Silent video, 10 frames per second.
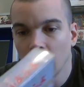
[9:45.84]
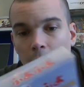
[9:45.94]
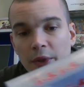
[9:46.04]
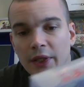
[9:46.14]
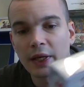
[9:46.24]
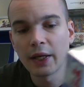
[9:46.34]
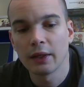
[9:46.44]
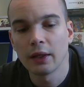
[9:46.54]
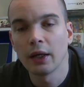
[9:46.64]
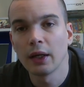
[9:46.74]
But yeah,
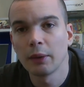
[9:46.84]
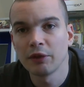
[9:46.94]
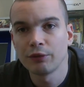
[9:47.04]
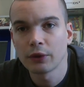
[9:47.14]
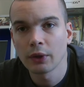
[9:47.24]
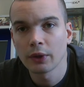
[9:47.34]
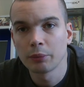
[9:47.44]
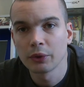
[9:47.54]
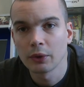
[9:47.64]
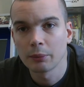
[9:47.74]
if you don't know
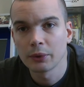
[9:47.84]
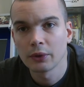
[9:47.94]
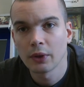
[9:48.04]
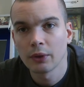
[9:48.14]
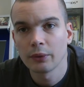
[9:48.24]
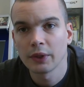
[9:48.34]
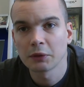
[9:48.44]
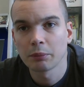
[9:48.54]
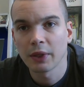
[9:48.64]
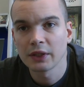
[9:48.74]
Puyo Puyo, it's
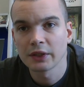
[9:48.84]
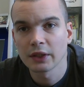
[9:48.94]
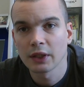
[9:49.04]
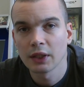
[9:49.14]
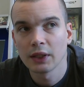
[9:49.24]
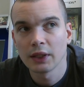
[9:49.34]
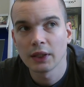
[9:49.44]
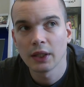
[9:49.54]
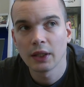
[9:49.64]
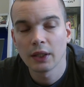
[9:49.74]
basically
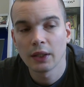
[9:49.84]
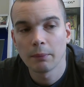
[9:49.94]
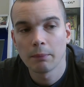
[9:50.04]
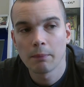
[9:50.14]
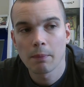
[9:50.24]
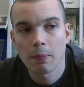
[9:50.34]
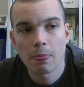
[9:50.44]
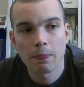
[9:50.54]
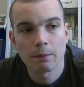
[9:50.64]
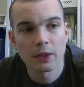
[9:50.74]
a
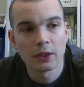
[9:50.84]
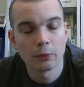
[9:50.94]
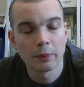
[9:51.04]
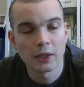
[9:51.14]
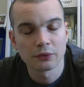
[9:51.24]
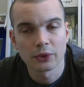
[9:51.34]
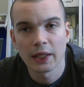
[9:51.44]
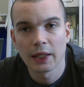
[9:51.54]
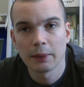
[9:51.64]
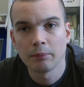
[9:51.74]
little puzzle
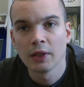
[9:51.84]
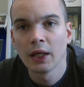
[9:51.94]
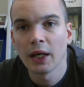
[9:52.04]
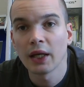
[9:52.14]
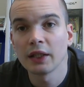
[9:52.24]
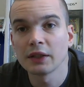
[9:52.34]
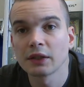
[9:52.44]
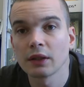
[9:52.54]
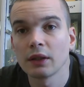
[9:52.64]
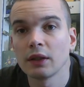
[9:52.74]
game, and
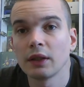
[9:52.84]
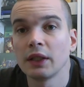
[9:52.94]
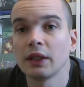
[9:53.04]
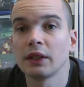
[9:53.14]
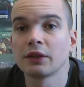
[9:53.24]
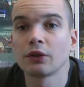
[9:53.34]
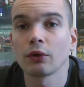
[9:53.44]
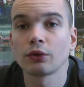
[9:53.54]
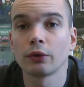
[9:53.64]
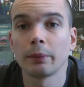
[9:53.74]
it is
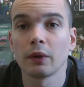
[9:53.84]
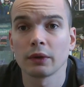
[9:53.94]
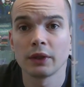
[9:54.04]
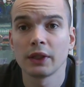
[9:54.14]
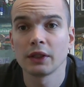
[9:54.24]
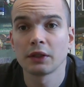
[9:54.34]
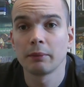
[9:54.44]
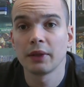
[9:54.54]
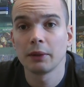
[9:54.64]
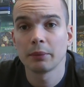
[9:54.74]
Dr. Robotnik's
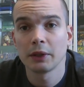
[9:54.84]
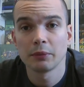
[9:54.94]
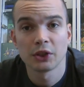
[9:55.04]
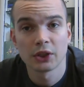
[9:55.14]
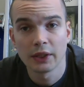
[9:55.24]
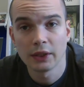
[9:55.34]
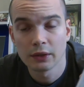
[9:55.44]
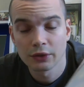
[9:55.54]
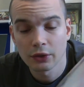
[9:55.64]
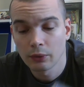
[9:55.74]
Mean Bean Machine.
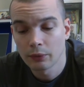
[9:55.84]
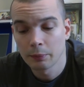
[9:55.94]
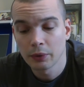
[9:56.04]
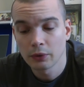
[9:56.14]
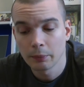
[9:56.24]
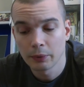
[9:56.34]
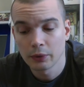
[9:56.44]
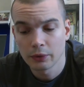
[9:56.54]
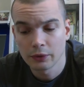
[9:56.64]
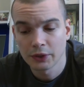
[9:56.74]
So the Puyo
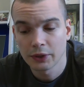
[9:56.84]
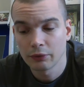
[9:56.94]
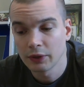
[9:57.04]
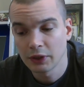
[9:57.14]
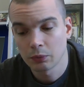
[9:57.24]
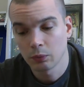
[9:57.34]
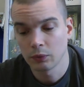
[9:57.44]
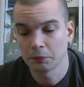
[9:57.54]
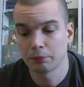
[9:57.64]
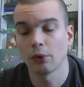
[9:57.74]
Puyo series
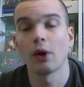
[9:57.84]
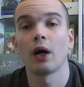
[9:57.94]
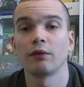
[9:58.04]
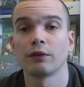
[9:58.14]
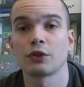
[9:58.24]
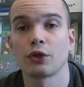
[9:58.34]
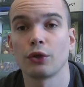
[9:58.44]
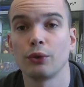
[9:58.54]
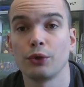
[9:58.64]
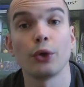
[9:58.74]
was brought over
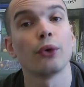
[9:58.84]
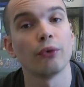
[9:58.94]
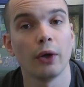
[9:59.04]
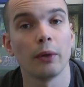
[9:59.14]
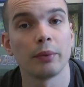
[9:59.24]
to Europe,